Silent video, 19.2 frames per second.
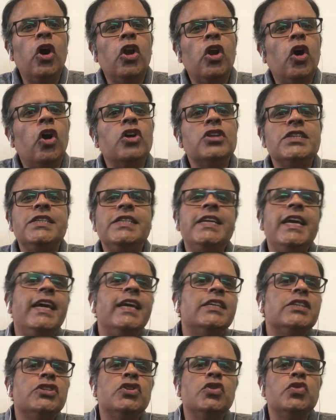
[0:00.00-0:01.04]
on day
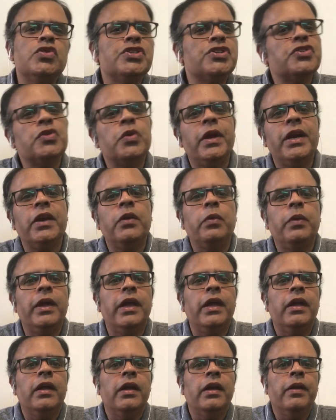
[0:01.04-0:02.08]
2 straight
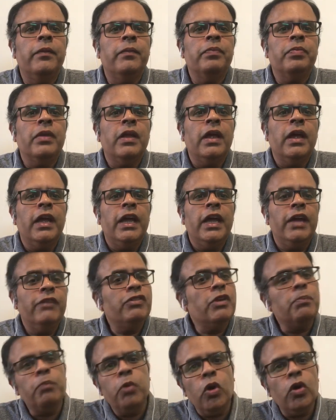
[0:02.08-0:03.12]
away. If
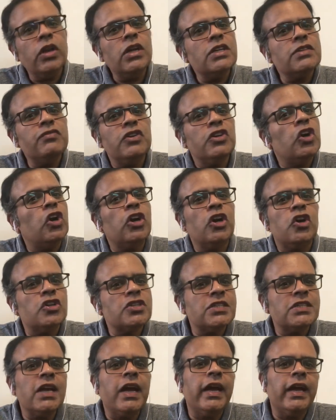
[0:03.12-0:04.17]
the bowlers were not
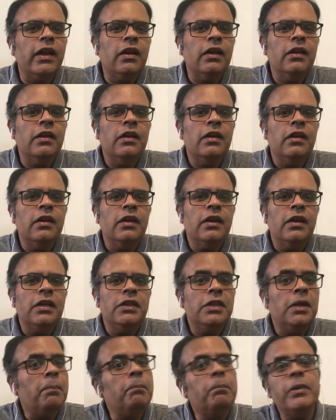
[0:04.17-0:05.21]
hostile,
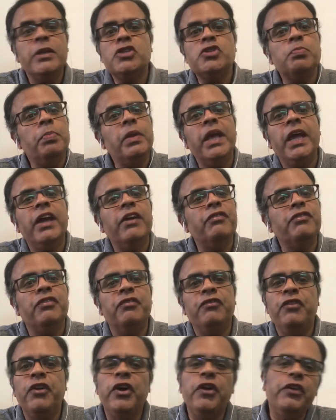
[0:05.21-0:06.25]
the pitch behaved
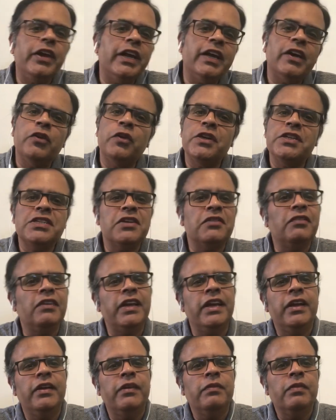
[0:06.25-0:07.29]
very aggressively.
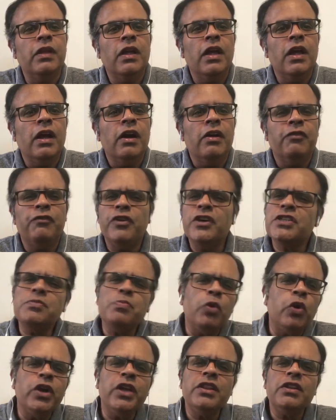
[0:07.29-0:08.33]
First,
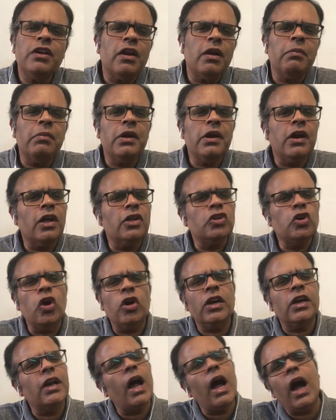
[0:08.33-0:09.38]
Mohinder Amarnath got
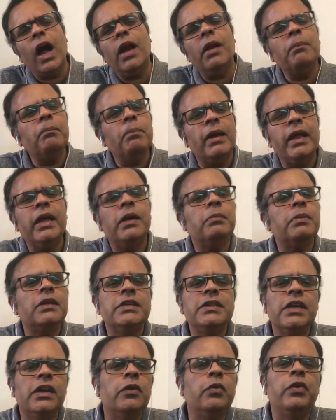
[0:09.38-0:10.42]
an unplayable
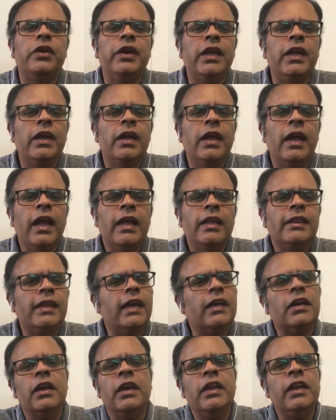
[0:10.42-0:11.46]
delivery
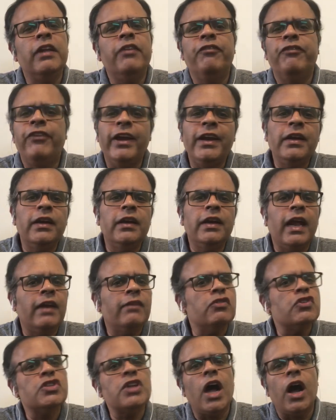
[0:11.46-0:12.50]
that he fended and
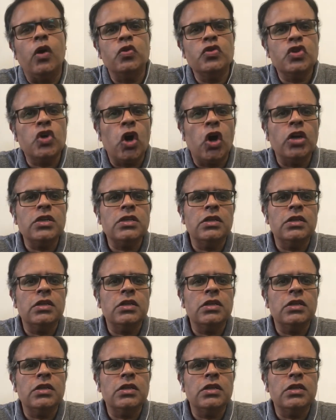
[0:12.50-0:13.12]
was out-caught.